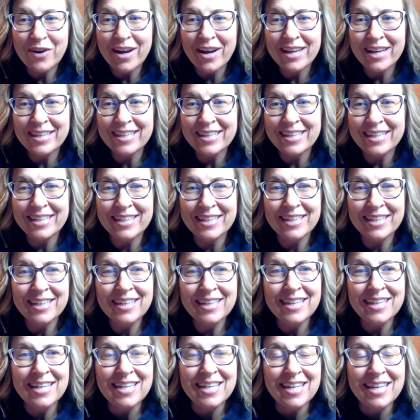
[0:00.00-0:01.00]
on
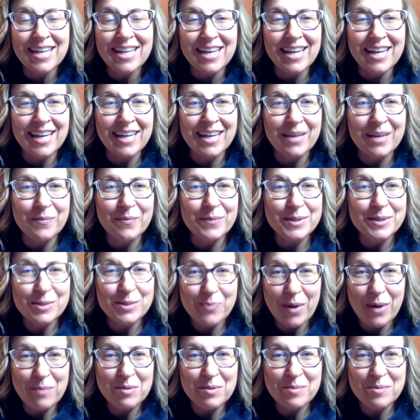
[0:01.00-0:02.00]
here,
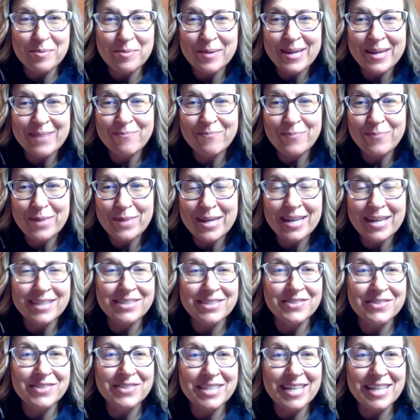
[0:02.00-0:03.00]
it's probably
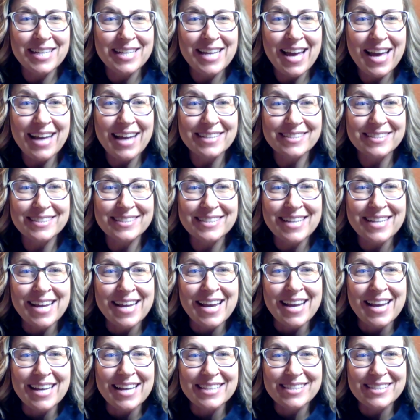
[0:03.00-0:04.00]
because you said yes.
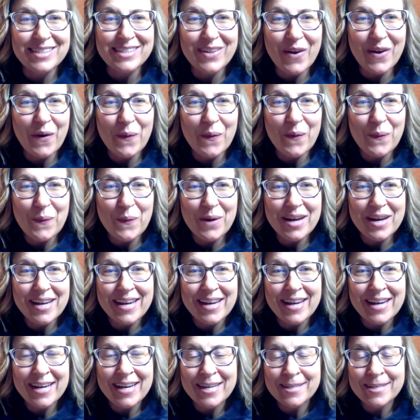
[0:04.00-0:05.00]
So,
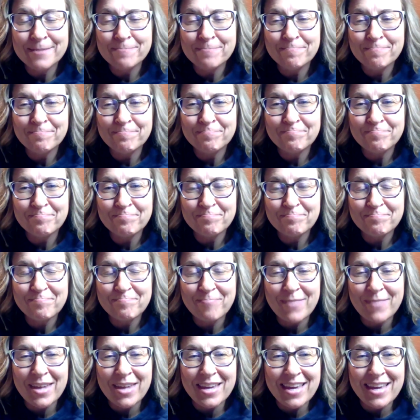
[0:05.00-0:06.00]

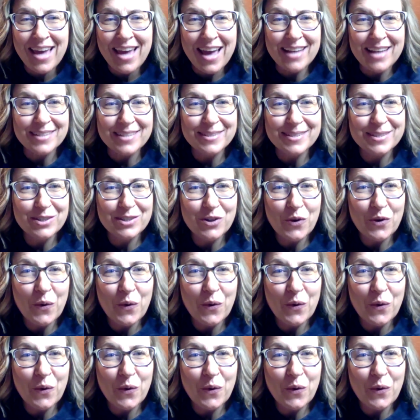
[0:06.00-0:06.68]
yes.